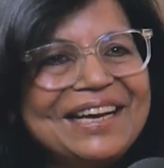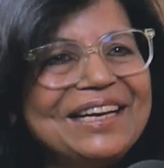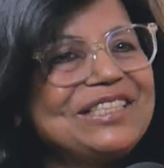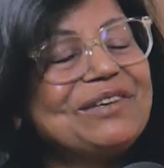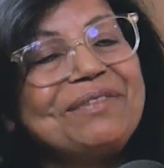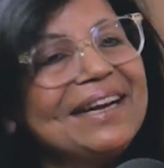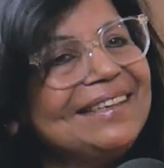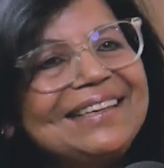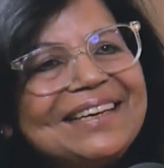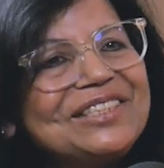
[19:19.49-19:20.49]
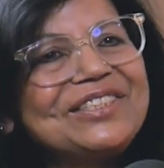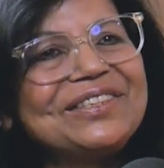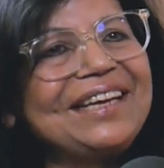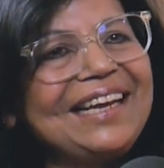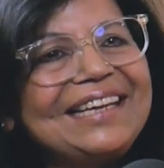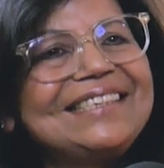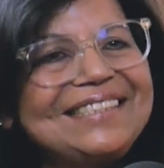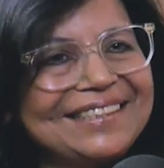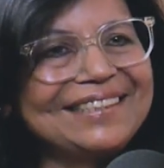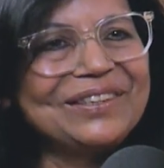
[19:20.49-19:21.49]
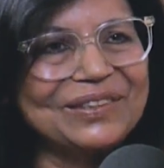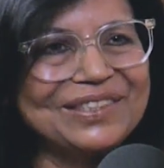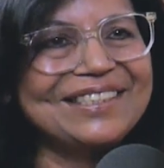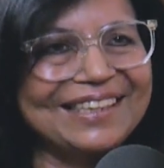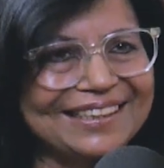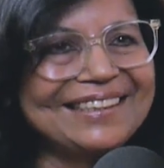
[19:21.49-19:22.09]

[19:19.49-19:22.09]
So when did Arjun need coaching?